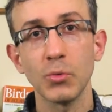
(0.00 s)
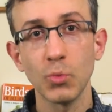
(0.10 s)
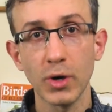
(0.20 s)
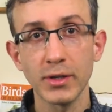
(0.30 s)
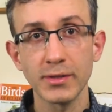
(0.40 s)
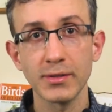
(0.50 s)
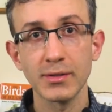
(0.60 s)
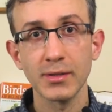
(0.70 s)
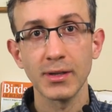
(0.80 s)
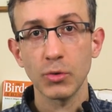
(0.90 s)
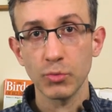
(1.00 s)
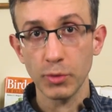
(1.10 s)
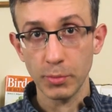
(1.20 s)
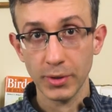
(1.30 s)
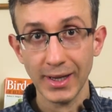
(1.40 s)
was
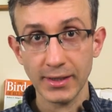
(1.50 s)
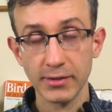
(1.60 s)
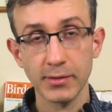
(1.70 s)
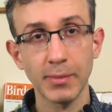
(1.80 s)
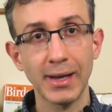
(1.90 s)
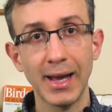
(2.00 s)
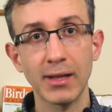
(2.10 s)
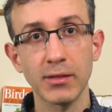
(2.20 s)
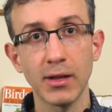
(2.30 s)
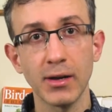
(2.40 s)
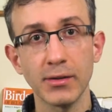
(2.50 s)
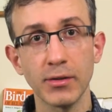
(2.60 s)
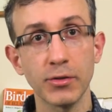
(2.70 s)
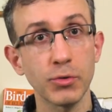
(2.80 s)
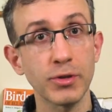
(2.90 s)
replaced by
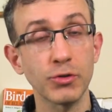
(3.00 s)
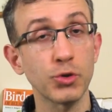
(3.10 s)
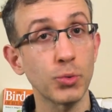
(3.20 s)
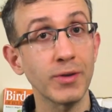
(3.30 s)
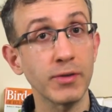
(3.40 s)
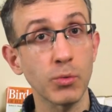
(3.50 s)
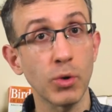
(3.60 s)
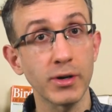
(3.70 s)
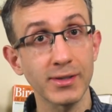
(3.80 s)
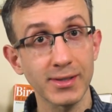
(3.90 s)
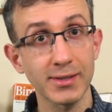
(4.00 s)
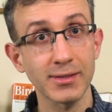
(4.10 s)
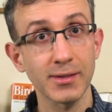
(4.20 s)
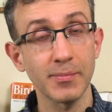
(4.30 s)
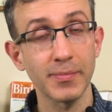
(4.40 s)
Athlon through their terrific warranty
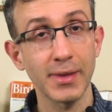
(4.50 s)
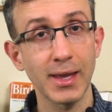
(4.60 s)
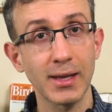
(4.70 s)
system,